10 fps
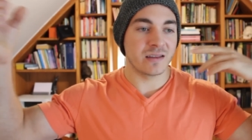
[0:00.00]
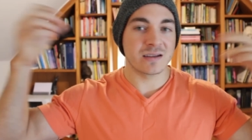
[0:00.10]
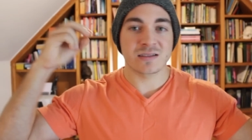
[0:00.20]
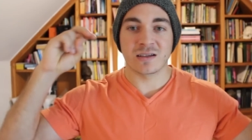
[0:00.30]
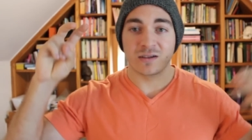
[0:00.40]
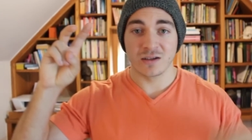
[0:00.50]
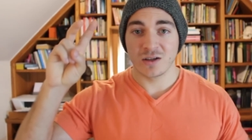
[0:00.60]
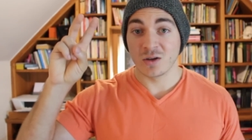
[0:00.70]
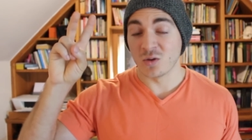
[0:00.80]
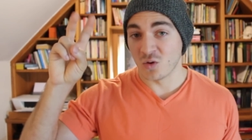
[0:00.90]
things that are
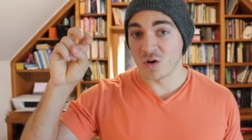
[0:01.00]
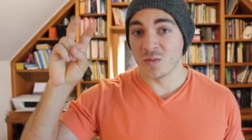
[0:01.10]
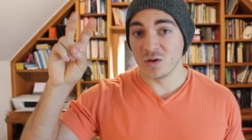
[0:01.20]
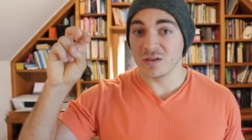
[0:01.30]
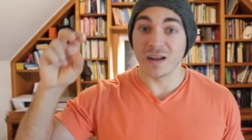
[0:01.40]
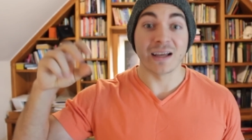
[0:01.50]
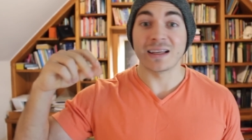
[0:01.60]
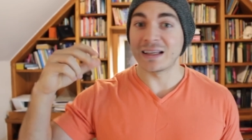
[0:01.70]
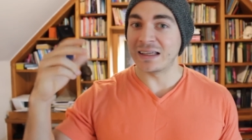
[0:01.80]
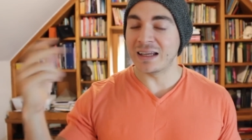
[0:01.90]
normal, like
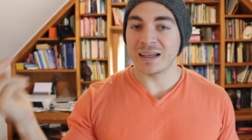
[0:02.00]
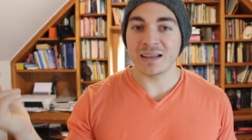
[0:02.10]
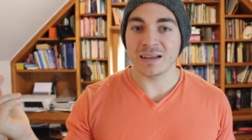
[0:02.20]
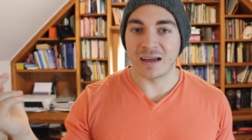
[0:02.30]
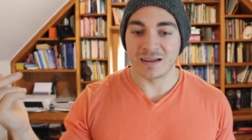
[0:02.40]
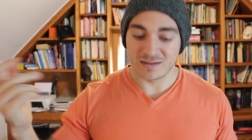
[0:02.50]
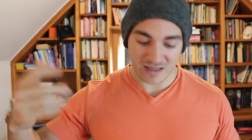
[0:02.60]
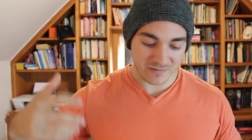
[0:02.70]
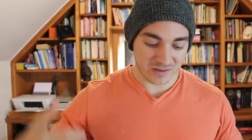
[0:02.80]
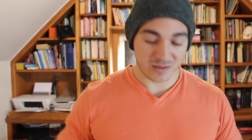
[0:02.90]
eating and
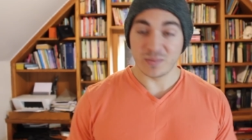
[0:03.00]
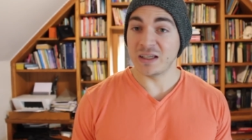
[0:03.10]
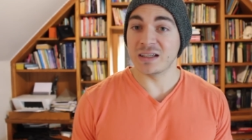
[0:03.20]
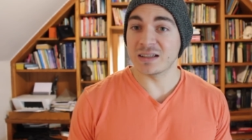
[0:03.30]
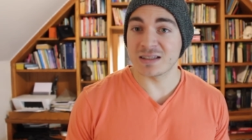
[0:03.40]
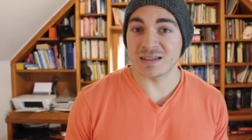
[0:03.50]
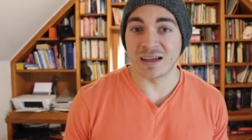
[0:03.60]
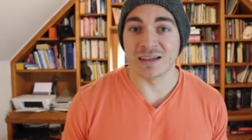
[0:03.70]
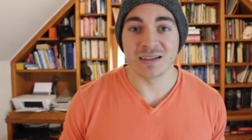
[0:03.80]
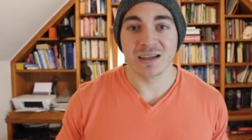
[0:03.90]
having a penis
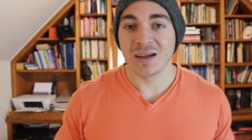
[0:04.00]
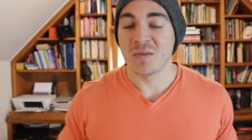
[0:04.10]
and